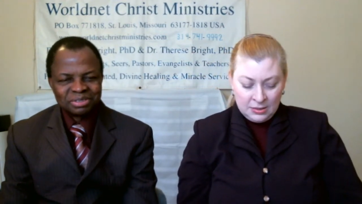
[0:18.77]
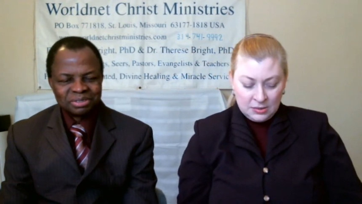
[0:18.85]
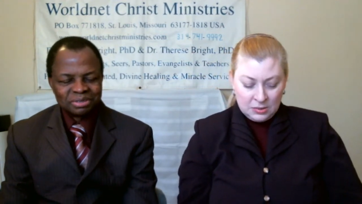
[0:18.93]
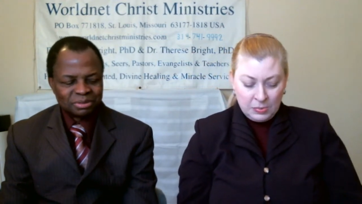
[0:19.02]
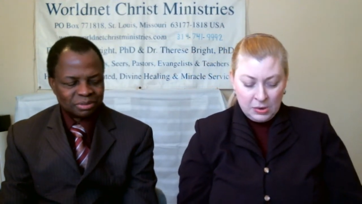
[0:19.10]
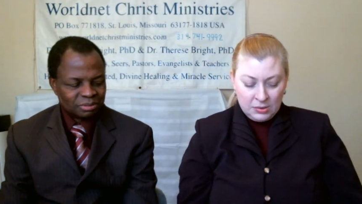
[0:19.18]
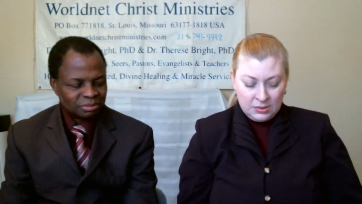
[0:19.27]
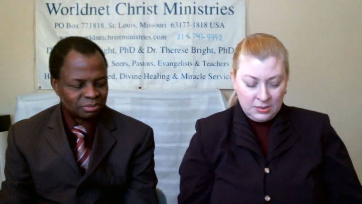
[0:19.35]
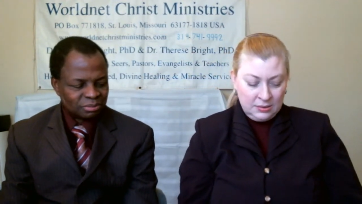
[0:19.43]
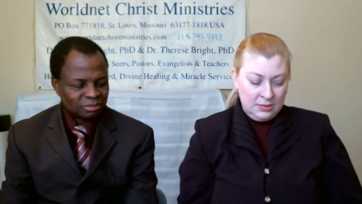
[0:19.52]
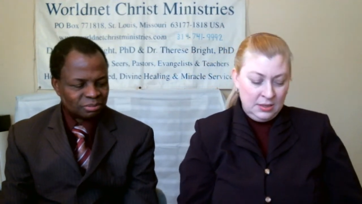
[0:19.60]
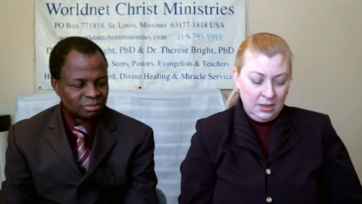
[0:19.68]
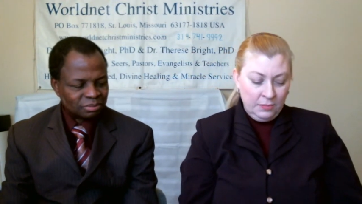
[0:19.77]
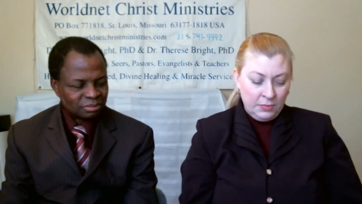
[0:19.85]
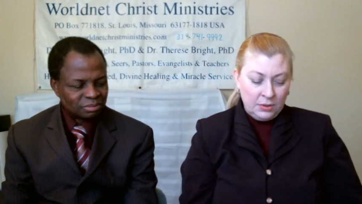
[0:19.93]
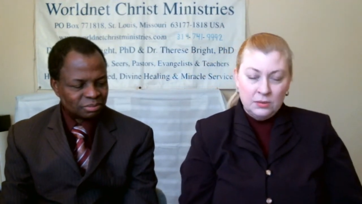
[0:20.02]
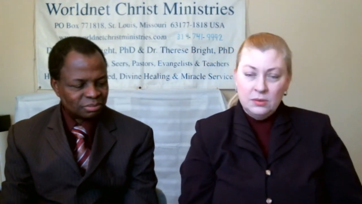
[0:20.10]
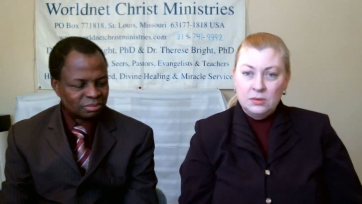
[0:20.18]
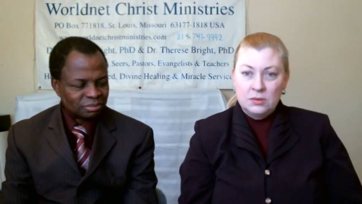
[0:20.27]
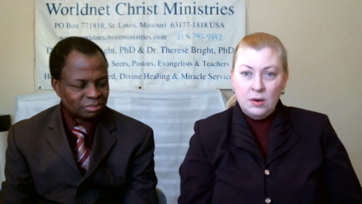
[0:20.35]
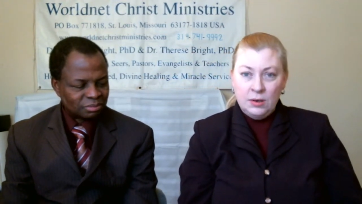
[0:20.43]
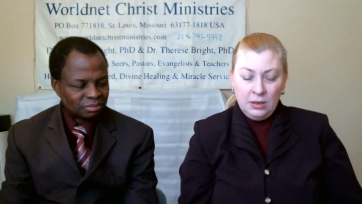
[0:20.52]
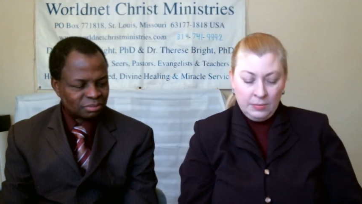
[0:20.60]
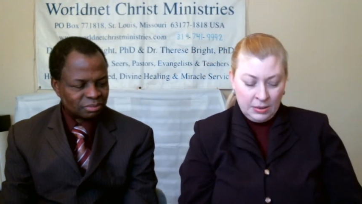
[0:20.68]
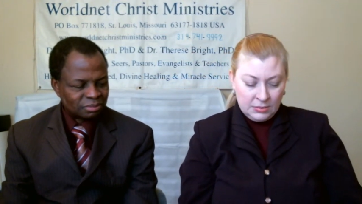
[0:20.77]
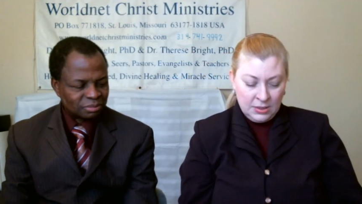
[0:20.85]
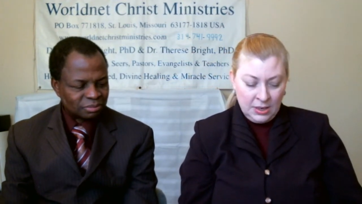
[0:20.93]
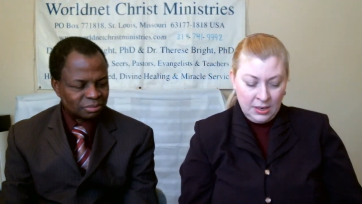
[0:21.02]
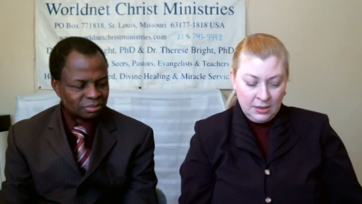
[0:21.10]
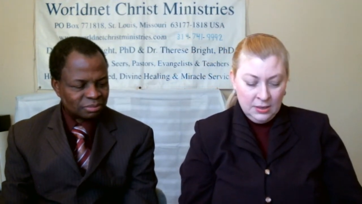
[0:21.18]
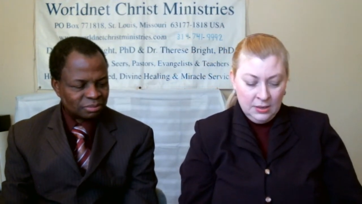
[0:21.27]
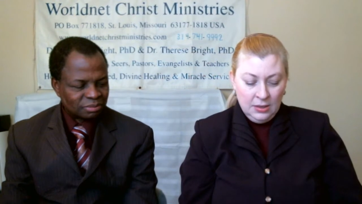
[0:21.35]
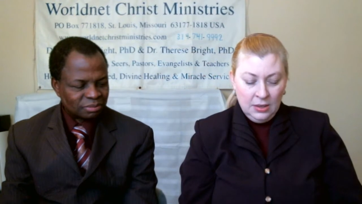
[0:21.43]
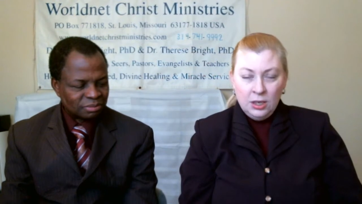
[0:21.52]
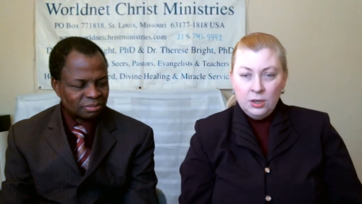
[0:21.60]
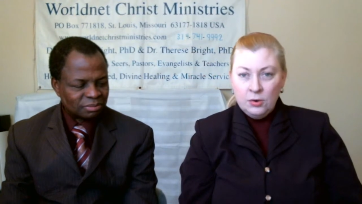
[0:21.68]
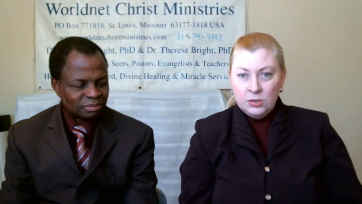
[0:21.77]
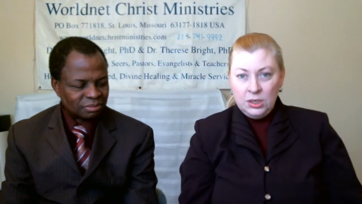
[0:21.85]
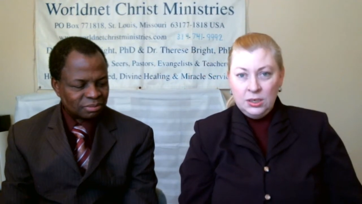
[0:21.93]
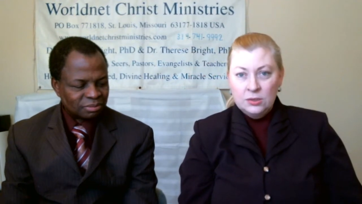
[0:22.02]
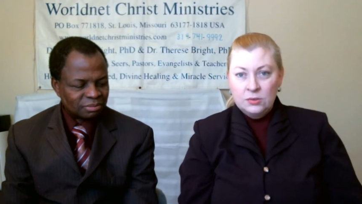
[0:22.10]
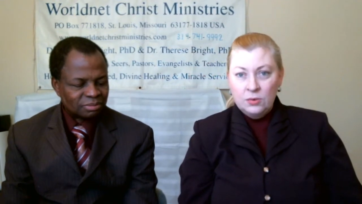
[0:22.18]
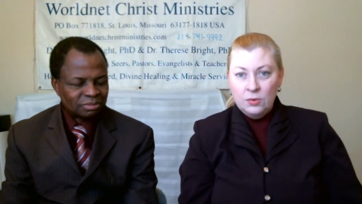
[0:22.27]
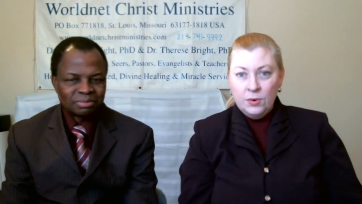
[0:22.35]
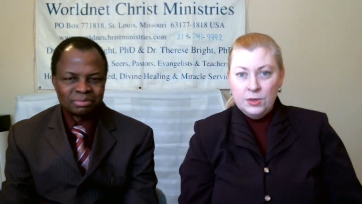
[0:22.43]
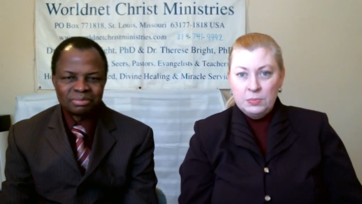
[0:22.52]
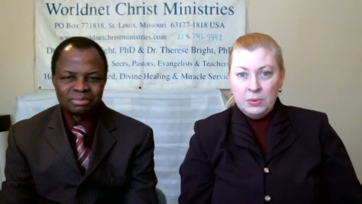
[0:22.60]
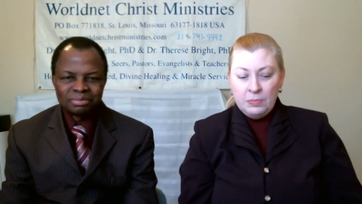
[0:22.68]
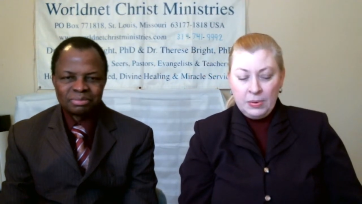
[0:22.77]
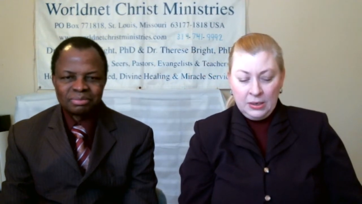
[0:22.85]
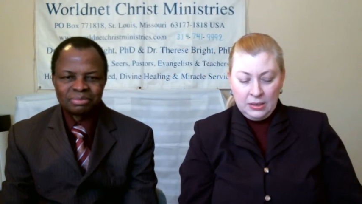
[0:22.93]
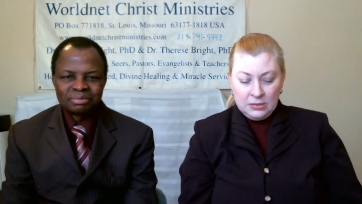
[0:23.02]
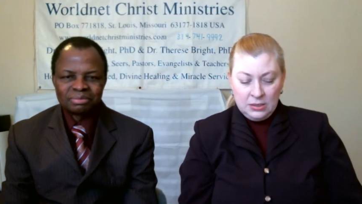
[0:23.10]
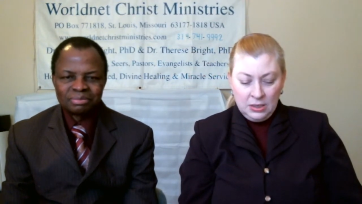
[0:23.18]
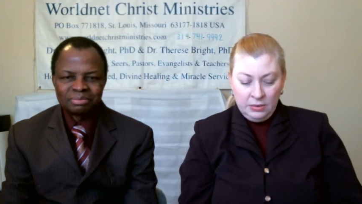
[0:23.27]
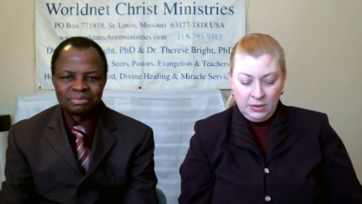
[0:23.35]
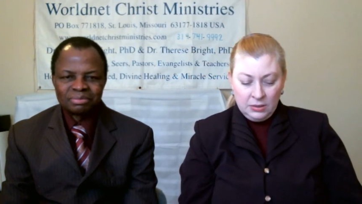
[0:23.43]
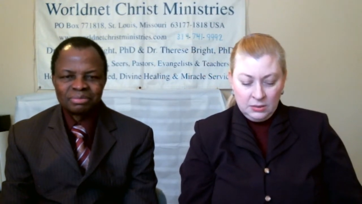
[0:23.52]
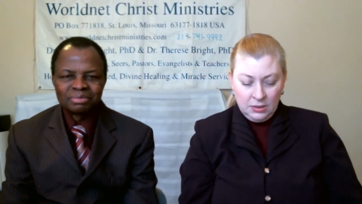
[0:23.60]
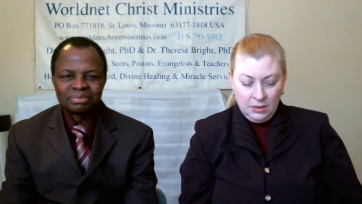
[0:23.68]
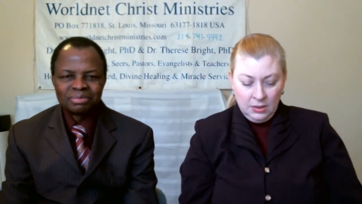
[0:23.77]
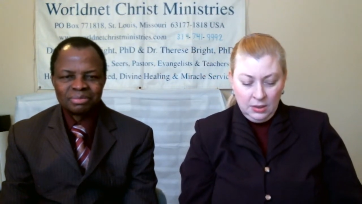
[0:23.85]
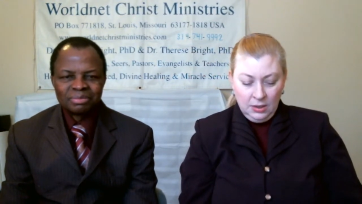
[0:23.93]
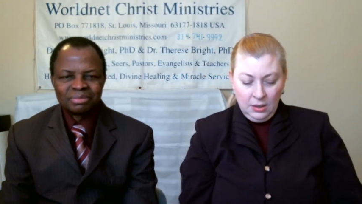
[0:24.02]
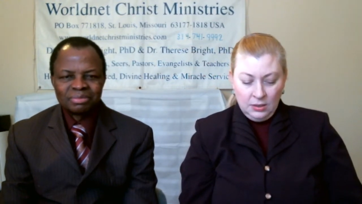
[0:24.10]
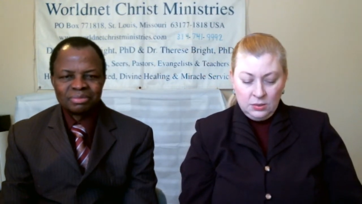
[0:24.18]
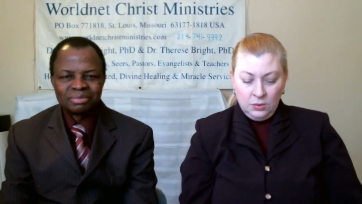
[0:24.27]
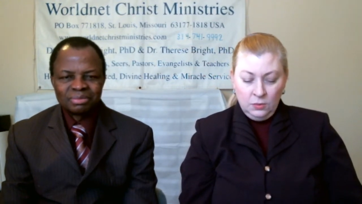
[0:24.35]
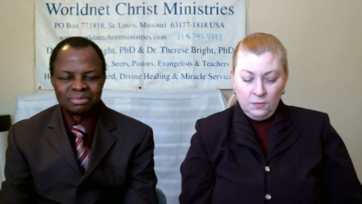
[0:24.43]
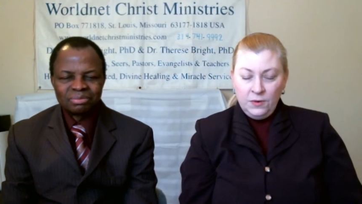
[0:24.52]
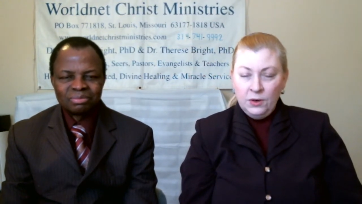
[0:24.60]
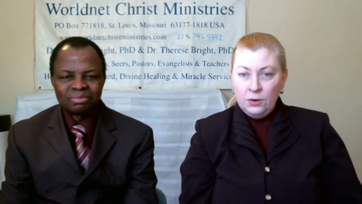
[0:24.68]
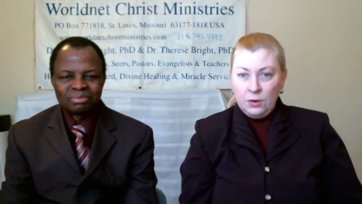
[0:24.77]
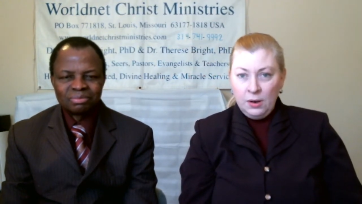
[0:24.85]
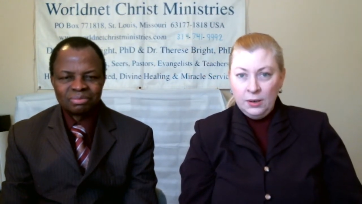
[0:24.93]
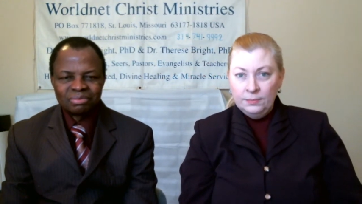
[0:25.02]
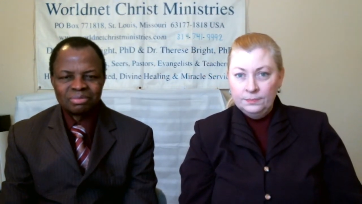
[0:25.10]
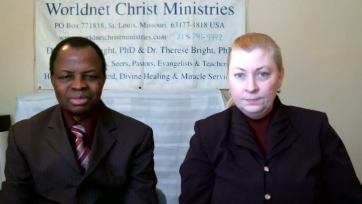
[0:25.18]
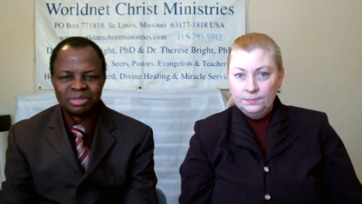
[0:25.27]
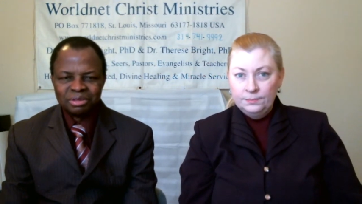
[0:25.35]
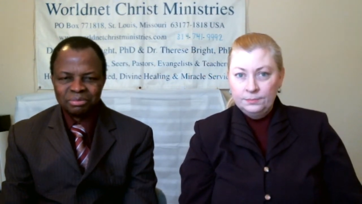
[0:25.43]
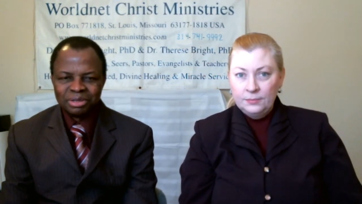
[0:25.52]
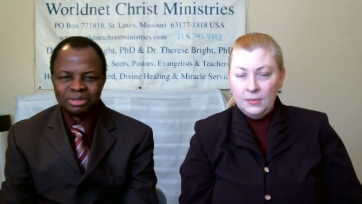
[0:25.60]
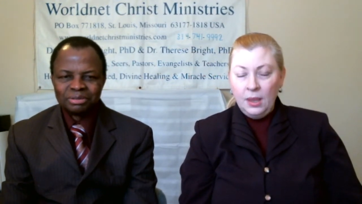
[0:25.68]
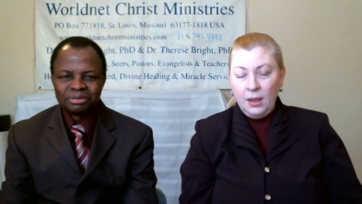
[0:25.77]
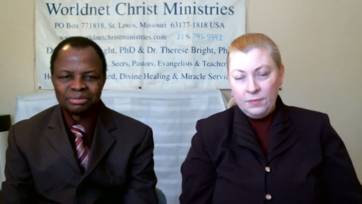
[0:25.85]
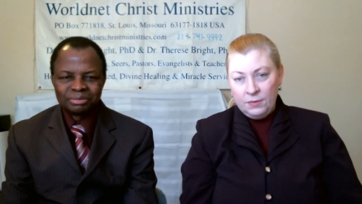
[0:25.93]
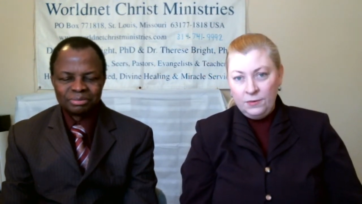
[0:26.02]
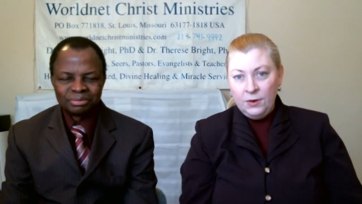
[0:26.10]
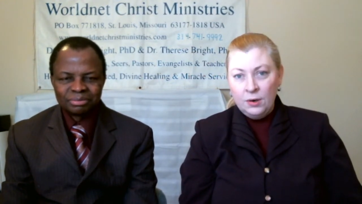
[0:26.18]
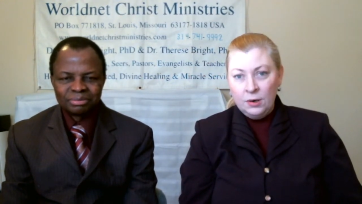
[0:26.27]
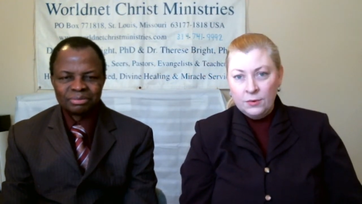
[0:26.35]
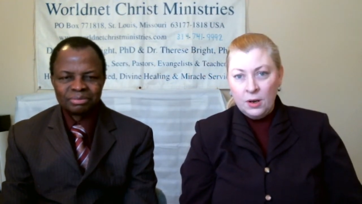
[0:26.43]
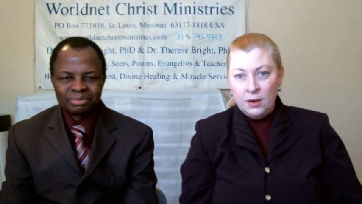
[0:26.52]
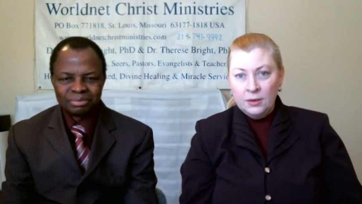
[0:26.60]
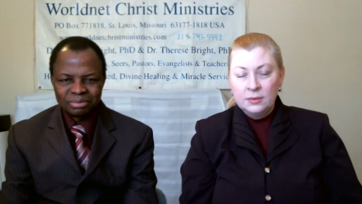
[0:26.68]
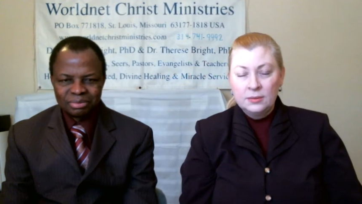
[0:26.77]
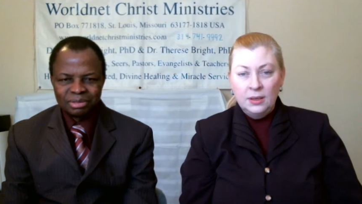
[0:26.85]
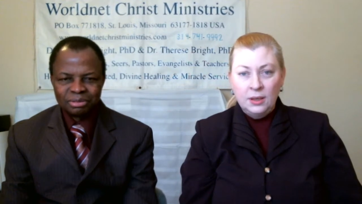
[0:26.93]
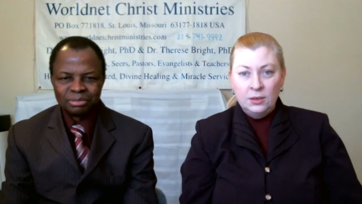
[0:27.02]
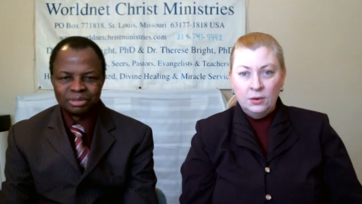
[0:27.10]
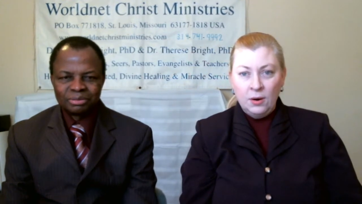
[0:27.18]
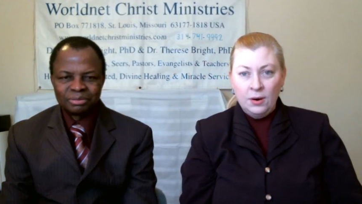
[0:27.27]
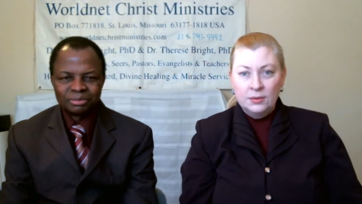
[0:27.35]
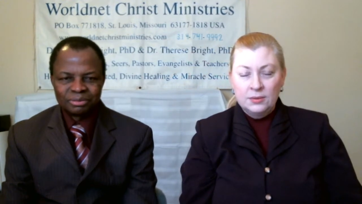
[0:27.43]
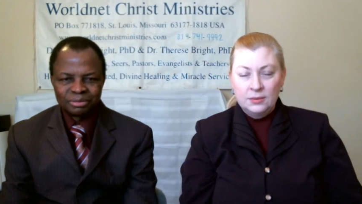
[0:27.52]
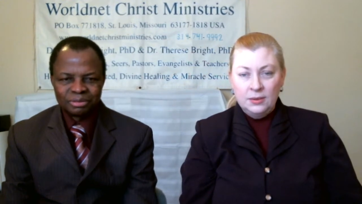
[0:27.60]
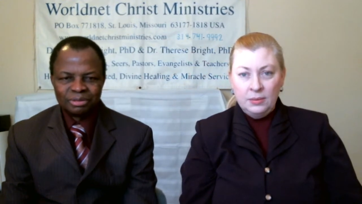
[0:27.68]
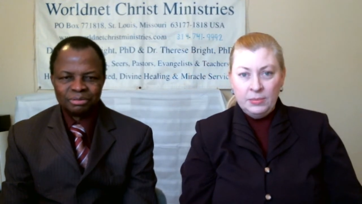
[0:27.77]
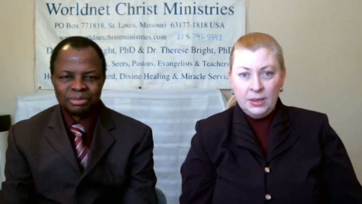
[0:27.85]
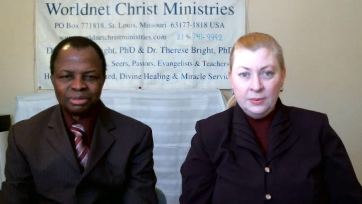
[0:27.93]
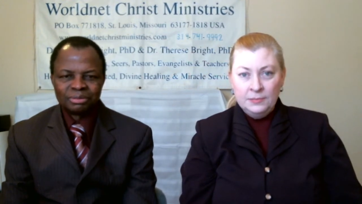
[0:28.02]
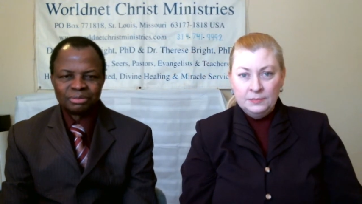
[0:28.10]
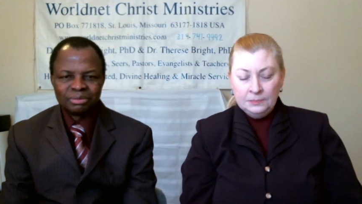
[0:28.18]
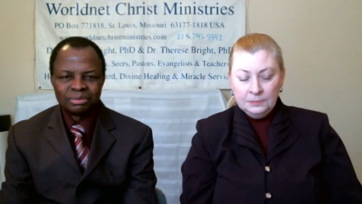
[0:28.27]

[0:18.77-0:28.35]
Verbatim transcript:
Speaker 1: this is part 16 we're talking about today. You're a genius through the Holy Spirit by continuing to fear God. Amen. Have the fear of God in your heart. Amen. Amen.